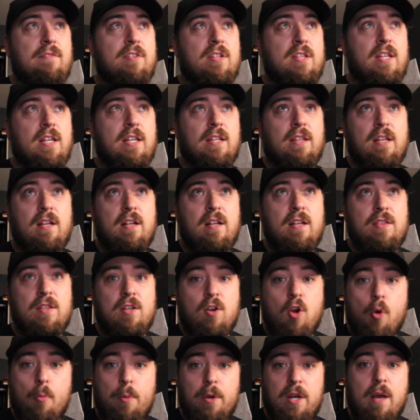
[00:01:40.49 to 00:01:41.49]
everything,
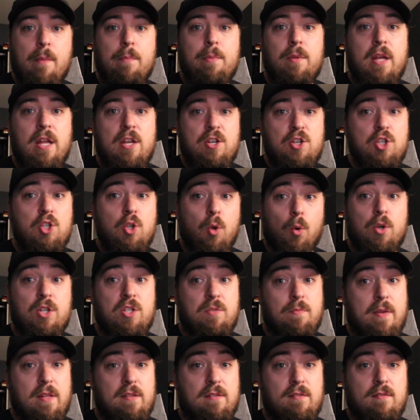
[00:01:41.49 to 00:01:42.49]
they're opening up
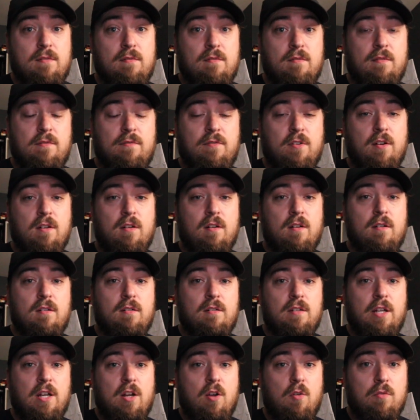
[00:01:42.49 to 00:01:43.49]
endorsements
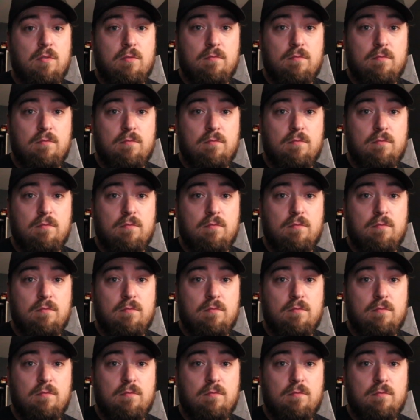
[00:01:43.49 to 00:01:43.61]
for,